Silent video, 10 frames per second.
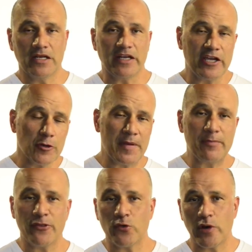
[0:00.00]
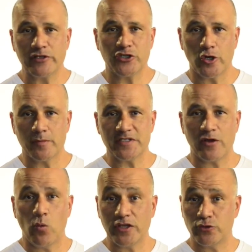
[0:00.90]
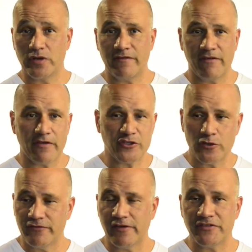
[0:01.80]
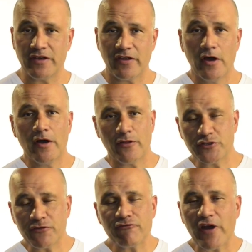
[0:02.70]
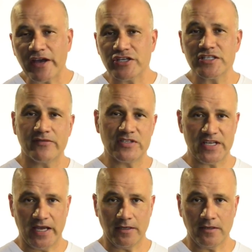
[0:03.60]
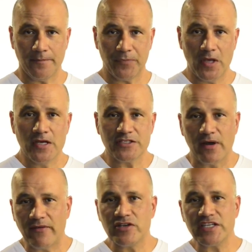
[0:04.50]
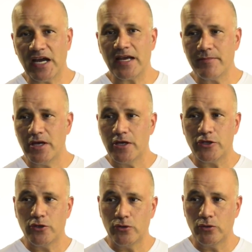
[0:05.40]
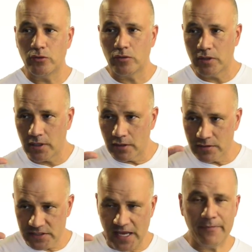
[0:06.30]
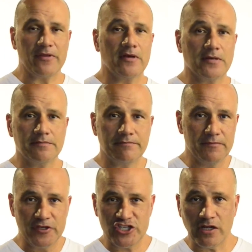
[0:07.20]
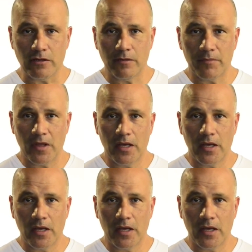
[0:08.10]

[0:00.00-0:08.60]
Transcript: Now I hear people throw around terms like 1/25th, 2/50th. Those are fractions of a second. So every time you snap the shutter,